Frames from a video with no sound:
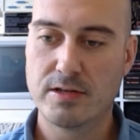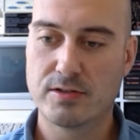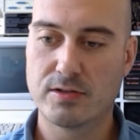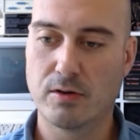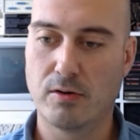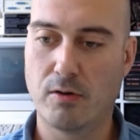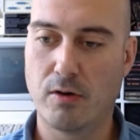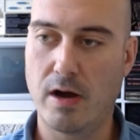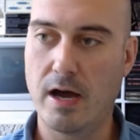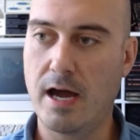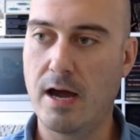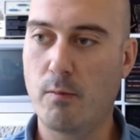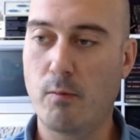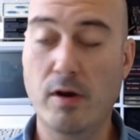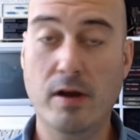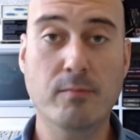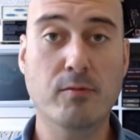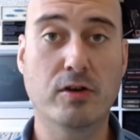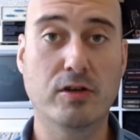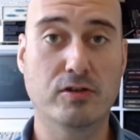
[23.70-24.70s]
So
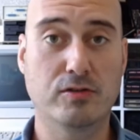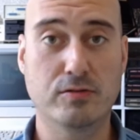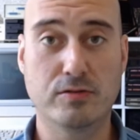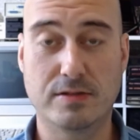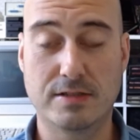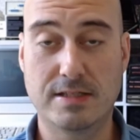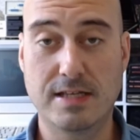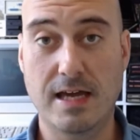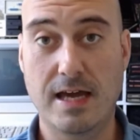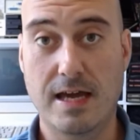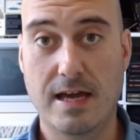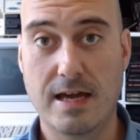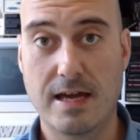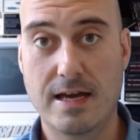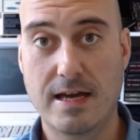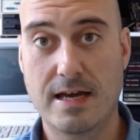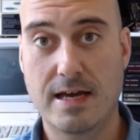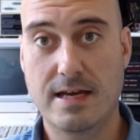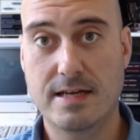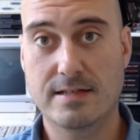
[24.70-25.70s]
what I'm going to do today
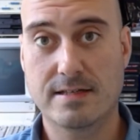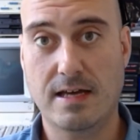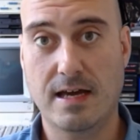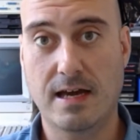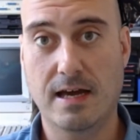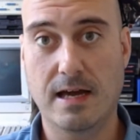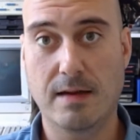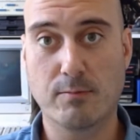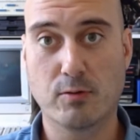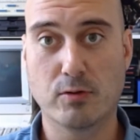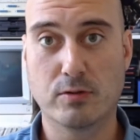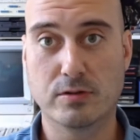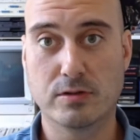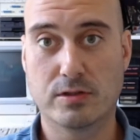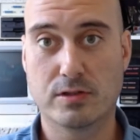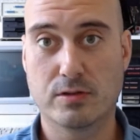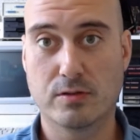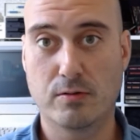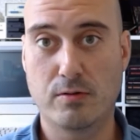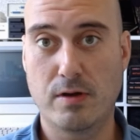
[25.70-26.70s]
is I'm going
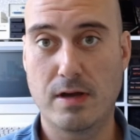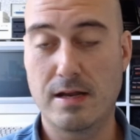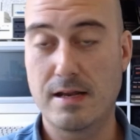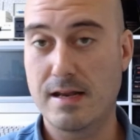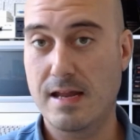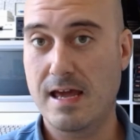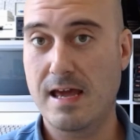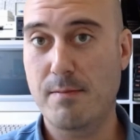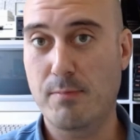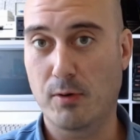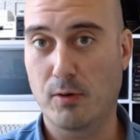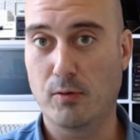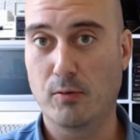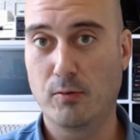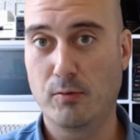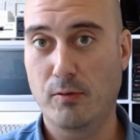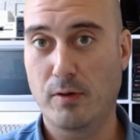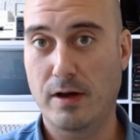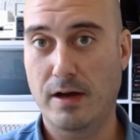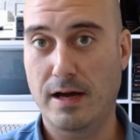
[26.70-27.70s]
to
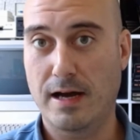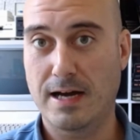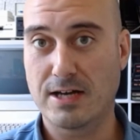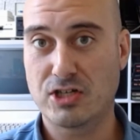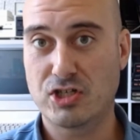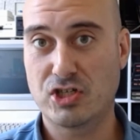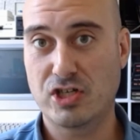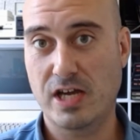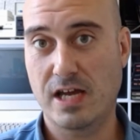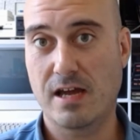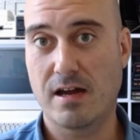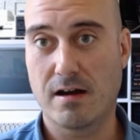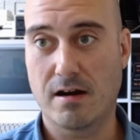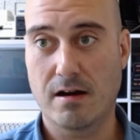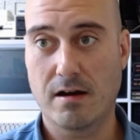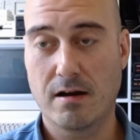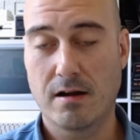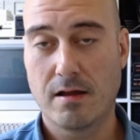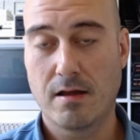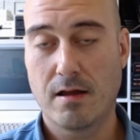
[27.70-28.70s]
enable a
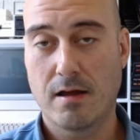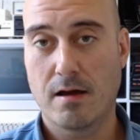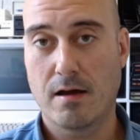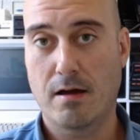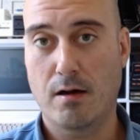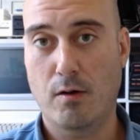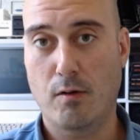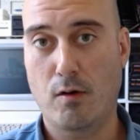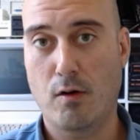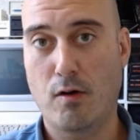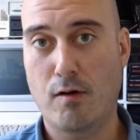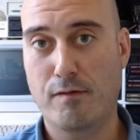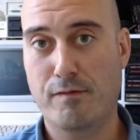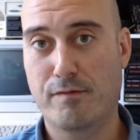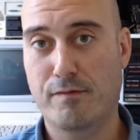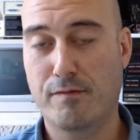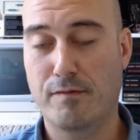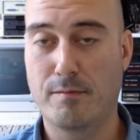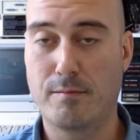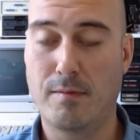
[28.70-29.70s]
share
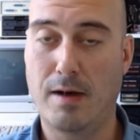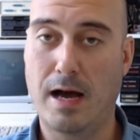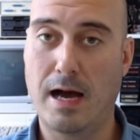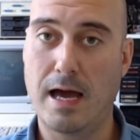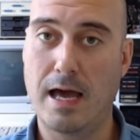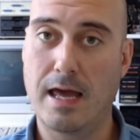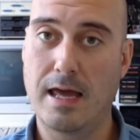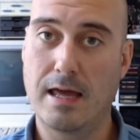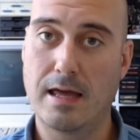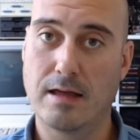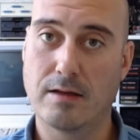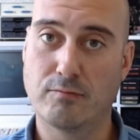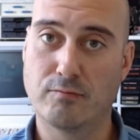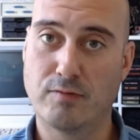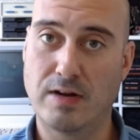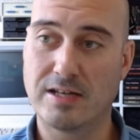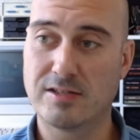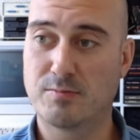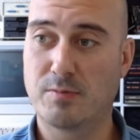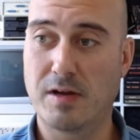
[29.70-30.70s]
off my
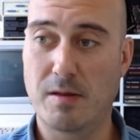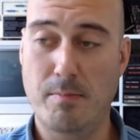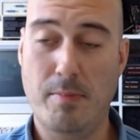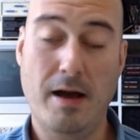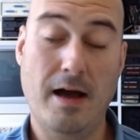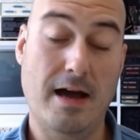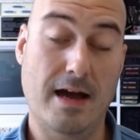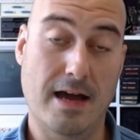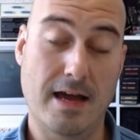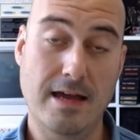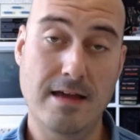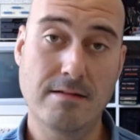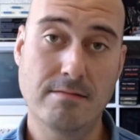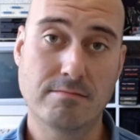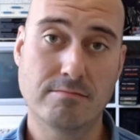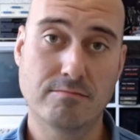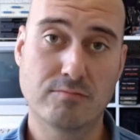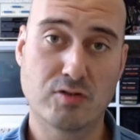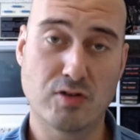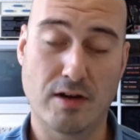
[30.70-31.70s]
Raspberry Pi.
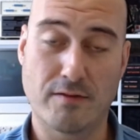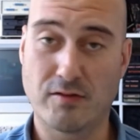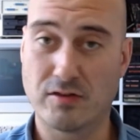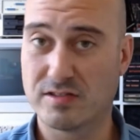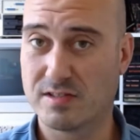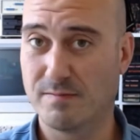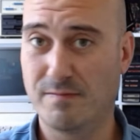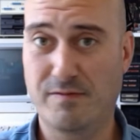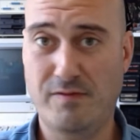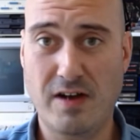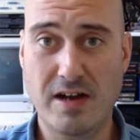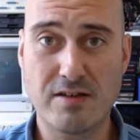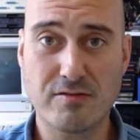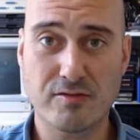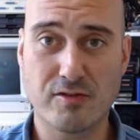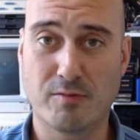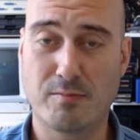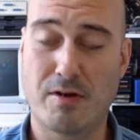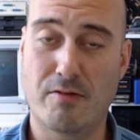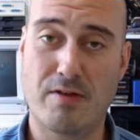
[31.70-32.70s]
So I've got some
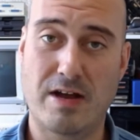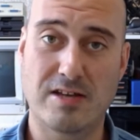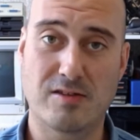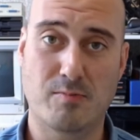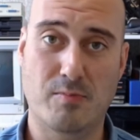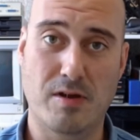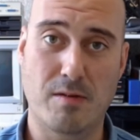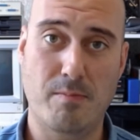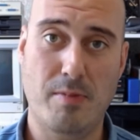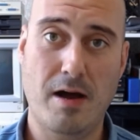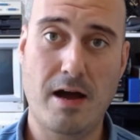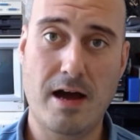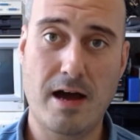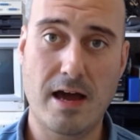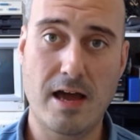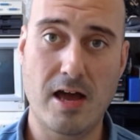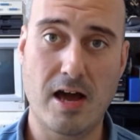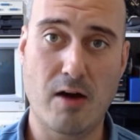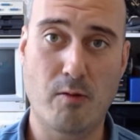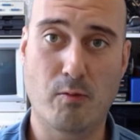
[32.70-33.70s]
files on my Raspberry
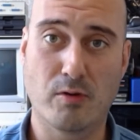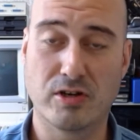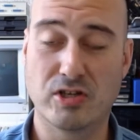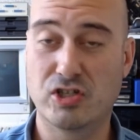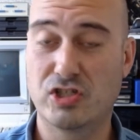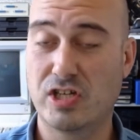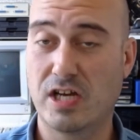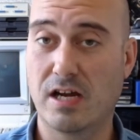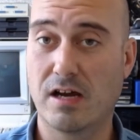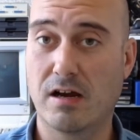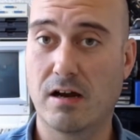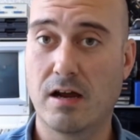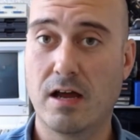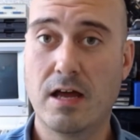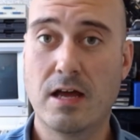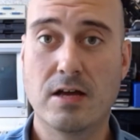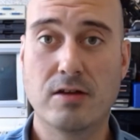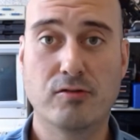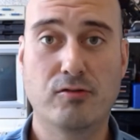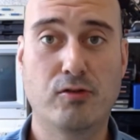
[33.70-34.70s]
Pi I want to share
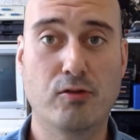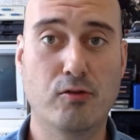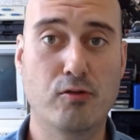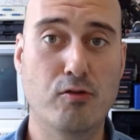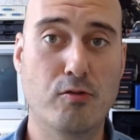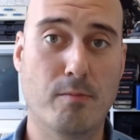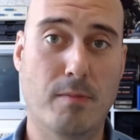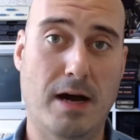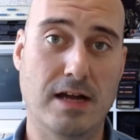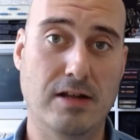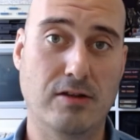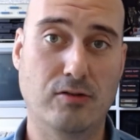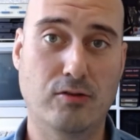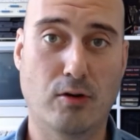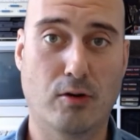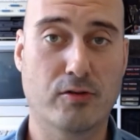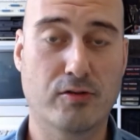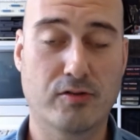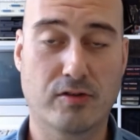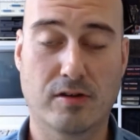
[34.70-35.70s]
to my
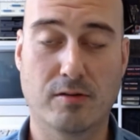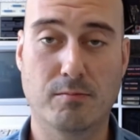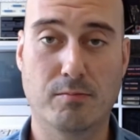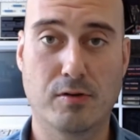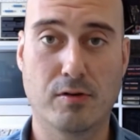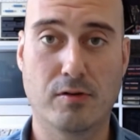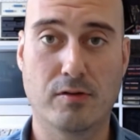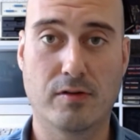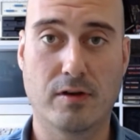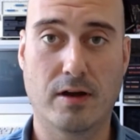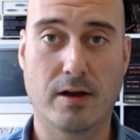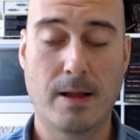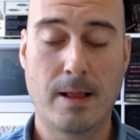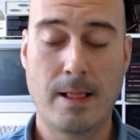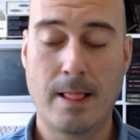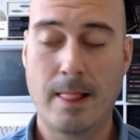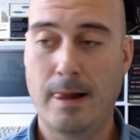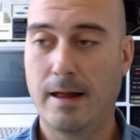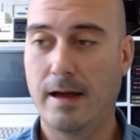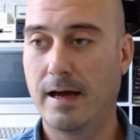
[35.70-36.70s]
DOS computer.
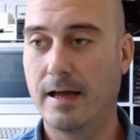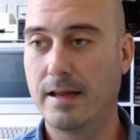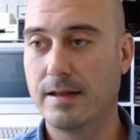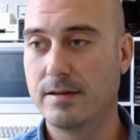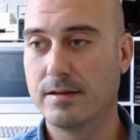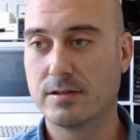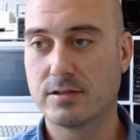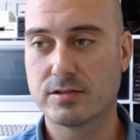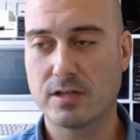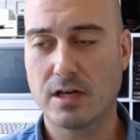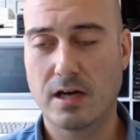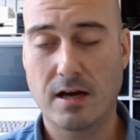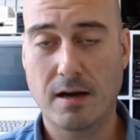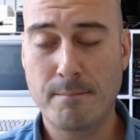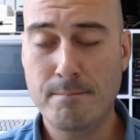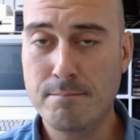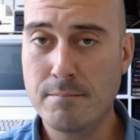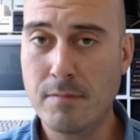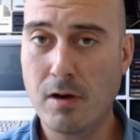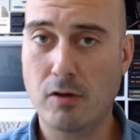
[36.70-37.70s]
And there's a
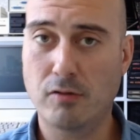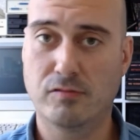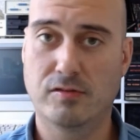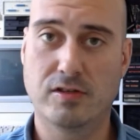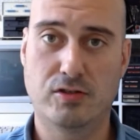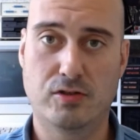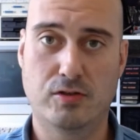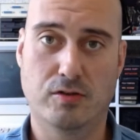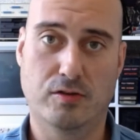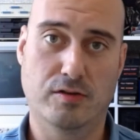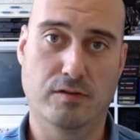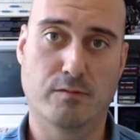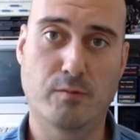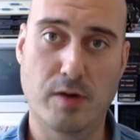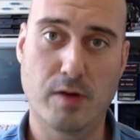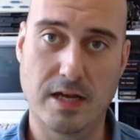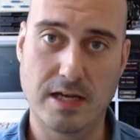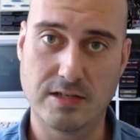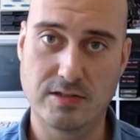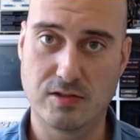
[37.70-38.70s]
multitude of
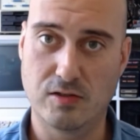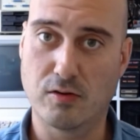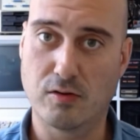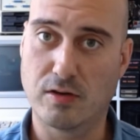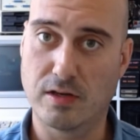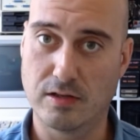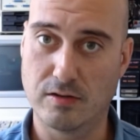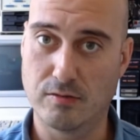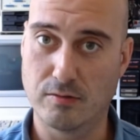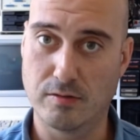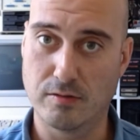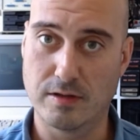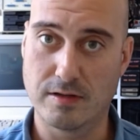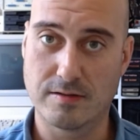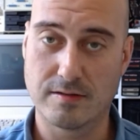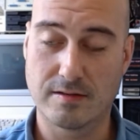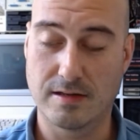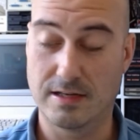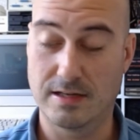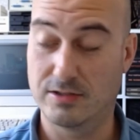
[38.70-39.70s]
ways you can do
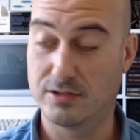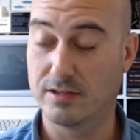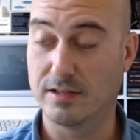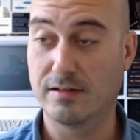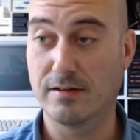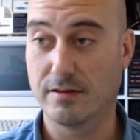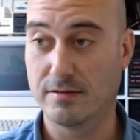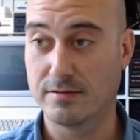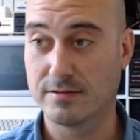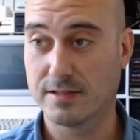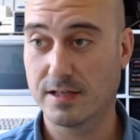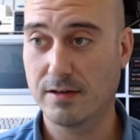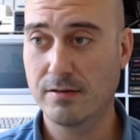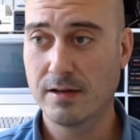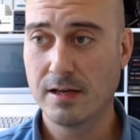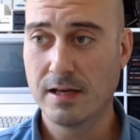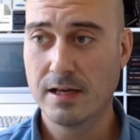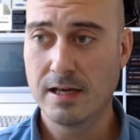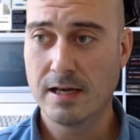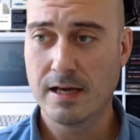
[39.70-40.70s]
this, actually, turns
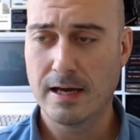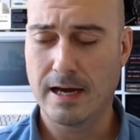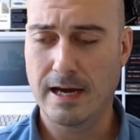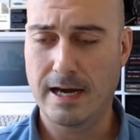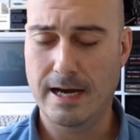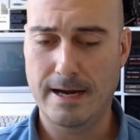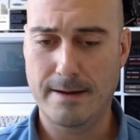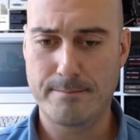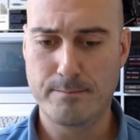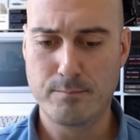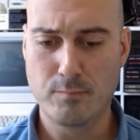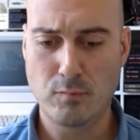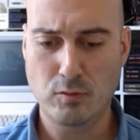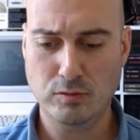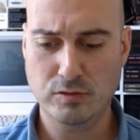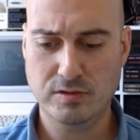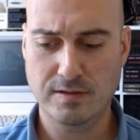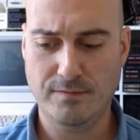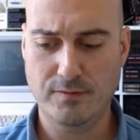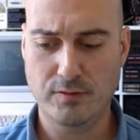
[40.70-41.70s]
out.
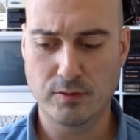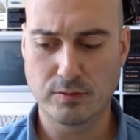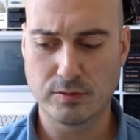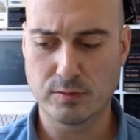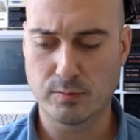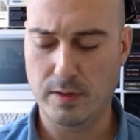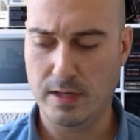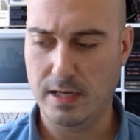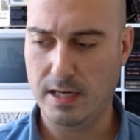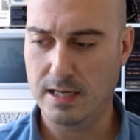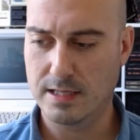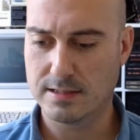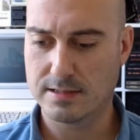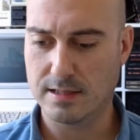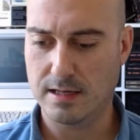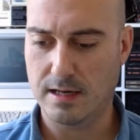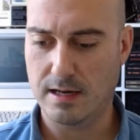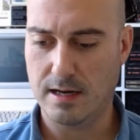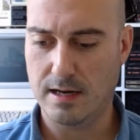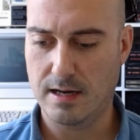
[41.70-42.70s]
Most of those
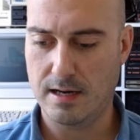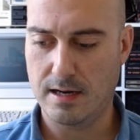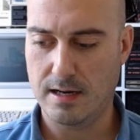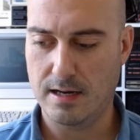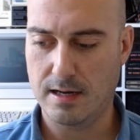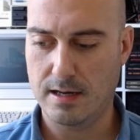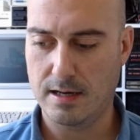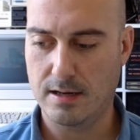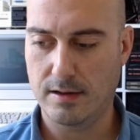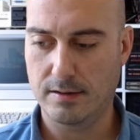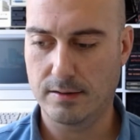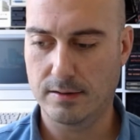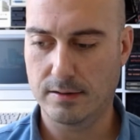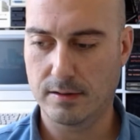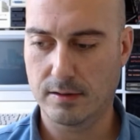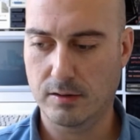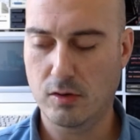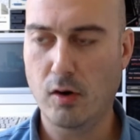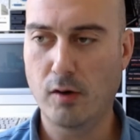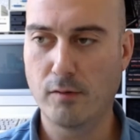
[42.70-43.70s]
ways are
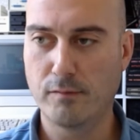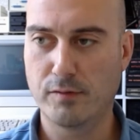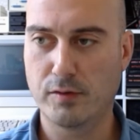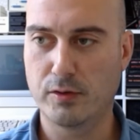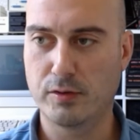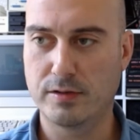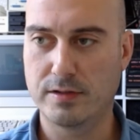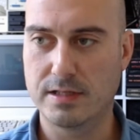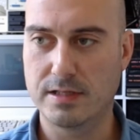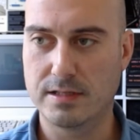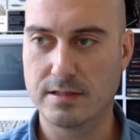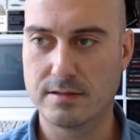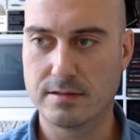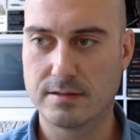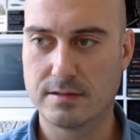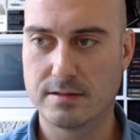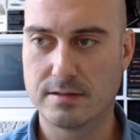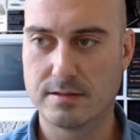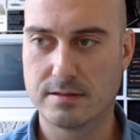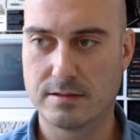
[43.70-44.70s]
convoluted
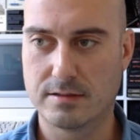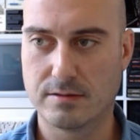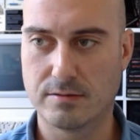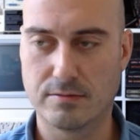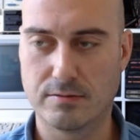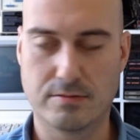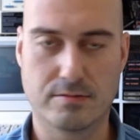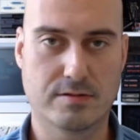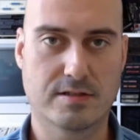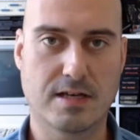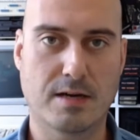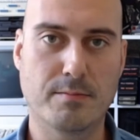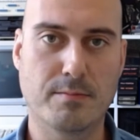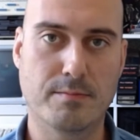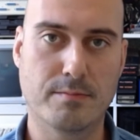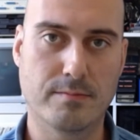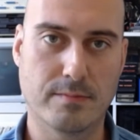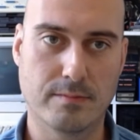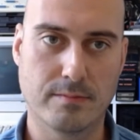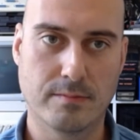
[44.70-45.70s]
to
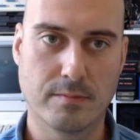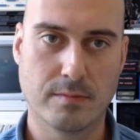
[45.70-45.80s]
some